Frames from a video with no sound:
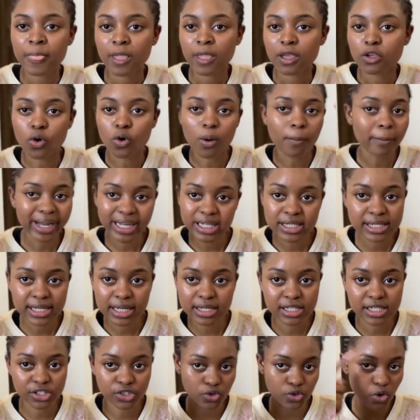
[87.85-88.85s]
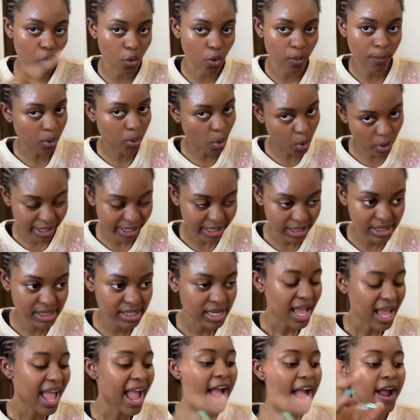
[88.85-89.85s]
your mindset is not on point,
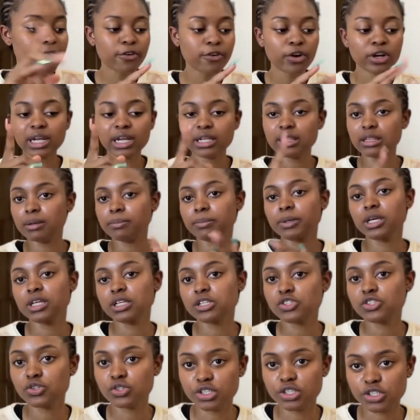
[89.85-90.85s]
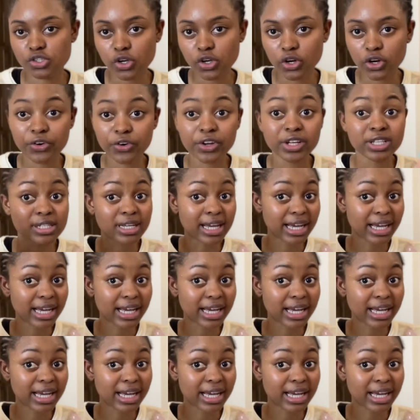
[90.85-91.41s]
every other thing begins to deteriorate.